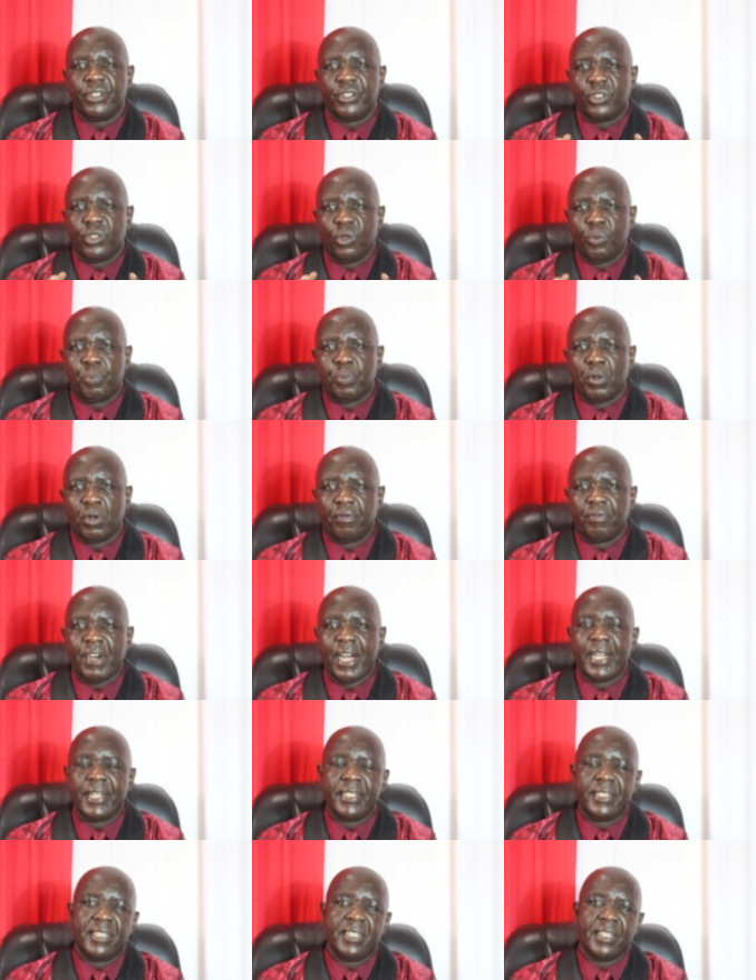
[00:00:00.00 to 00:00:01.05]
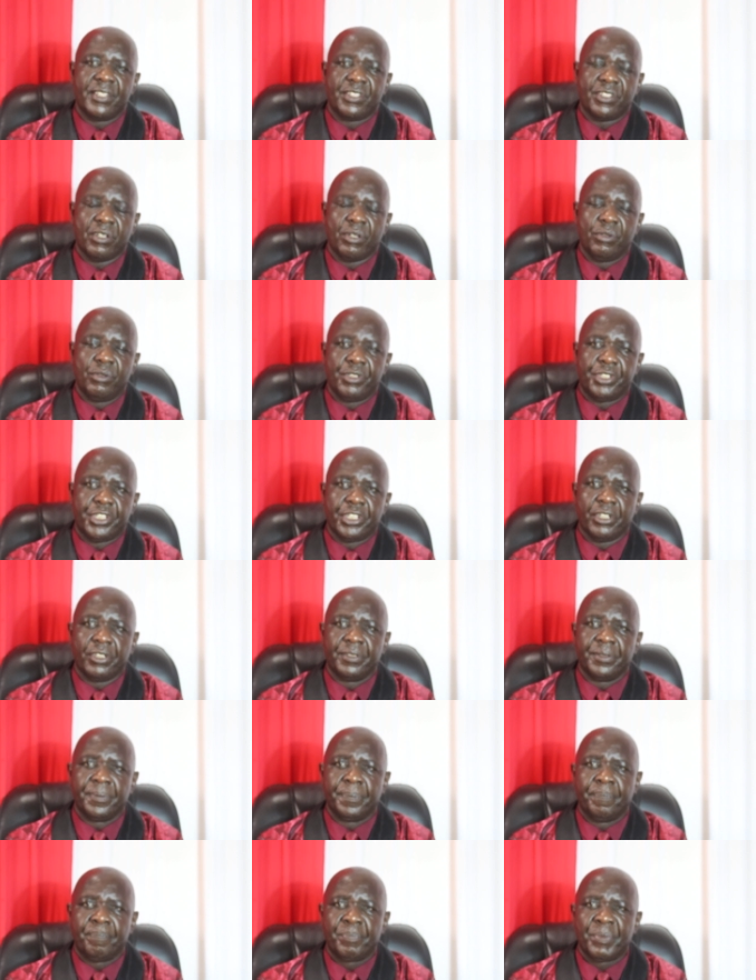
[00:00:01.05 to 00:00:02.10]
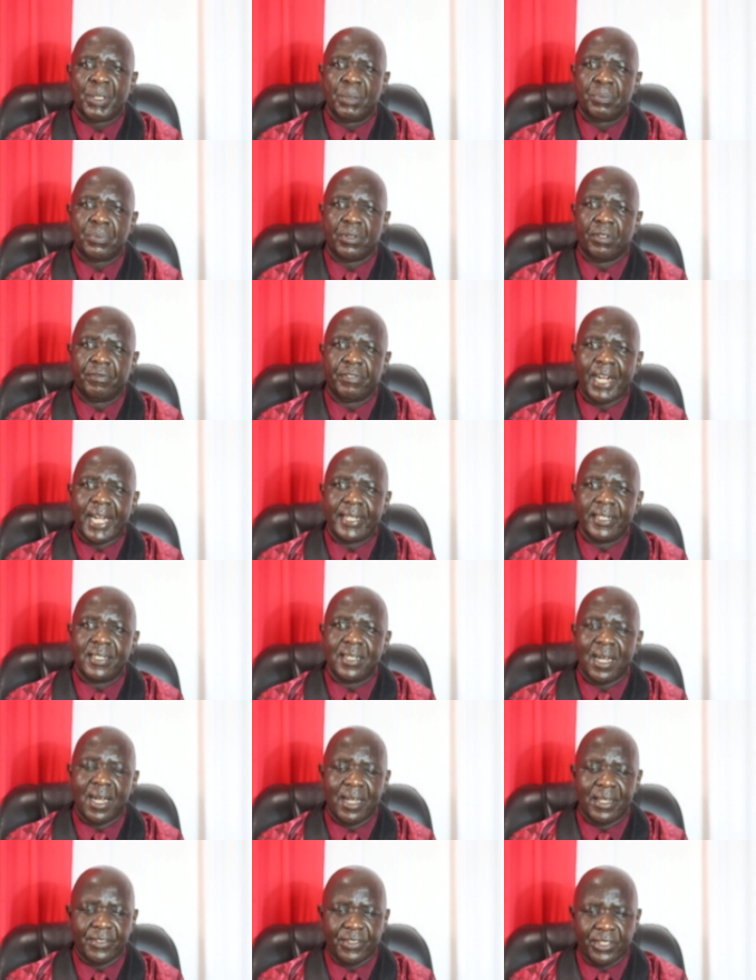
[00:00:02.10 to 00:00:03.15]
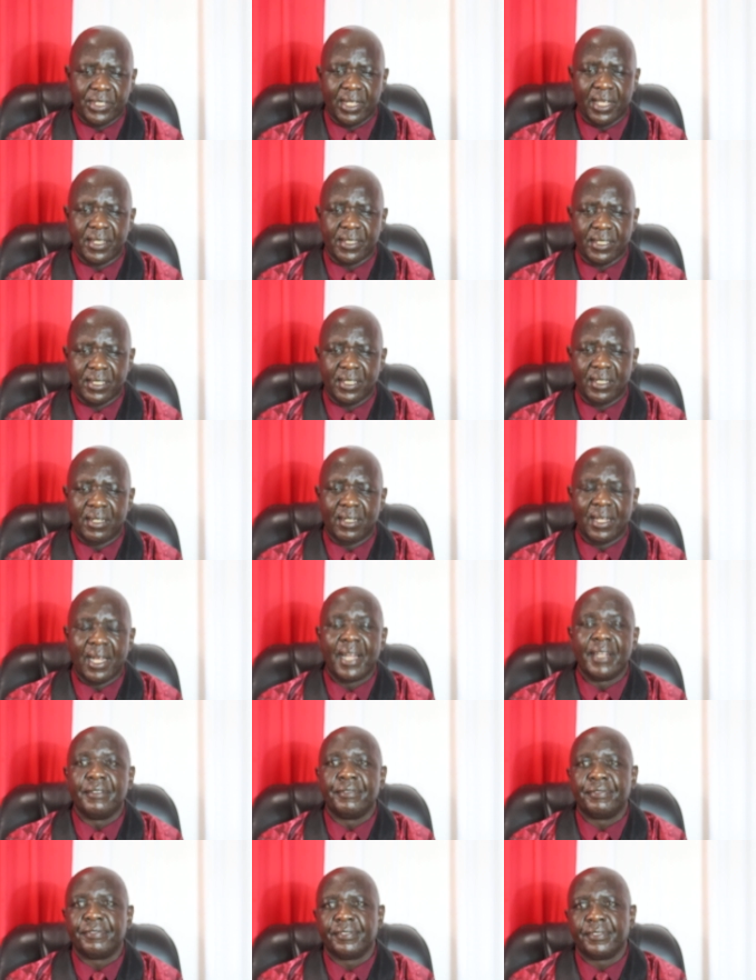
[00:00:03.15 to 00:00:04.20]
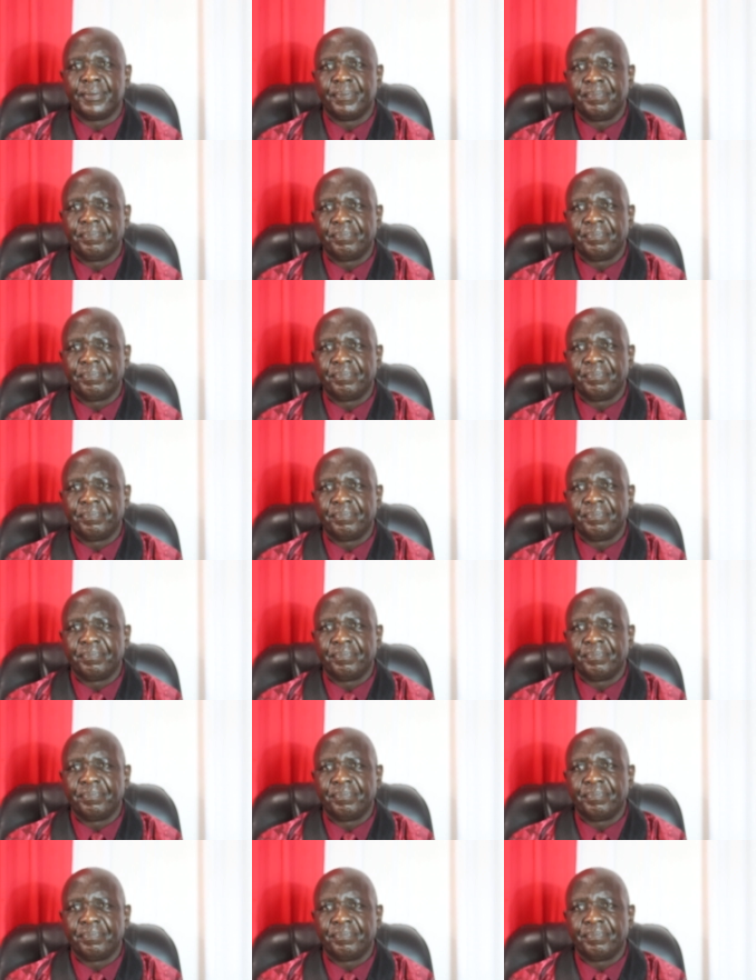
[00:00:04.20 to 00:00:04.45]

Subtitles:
to provide a solution, provide answers in life,